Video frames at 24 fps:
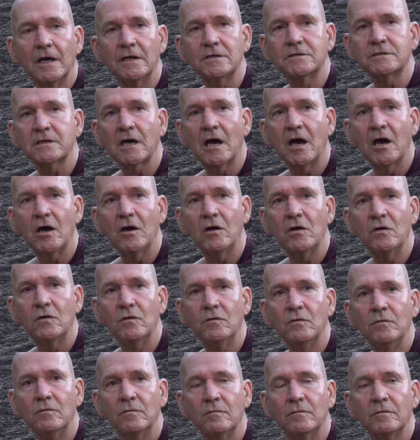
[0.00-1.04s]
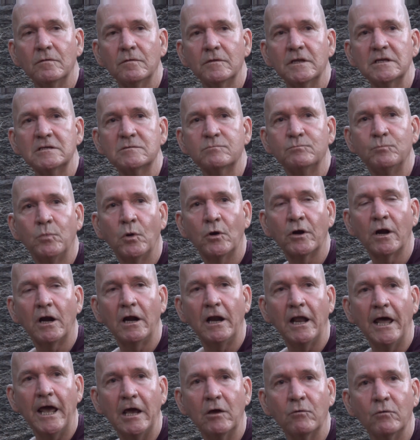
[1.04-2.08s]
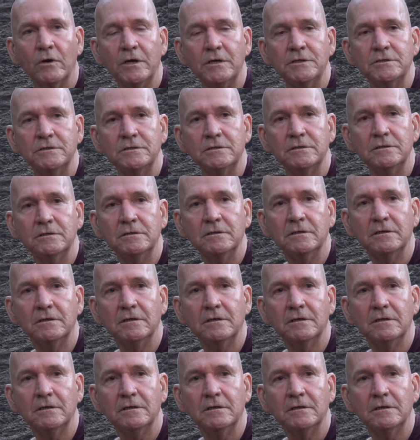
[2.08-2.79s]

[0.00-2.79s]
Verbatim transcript: And so this Buddha language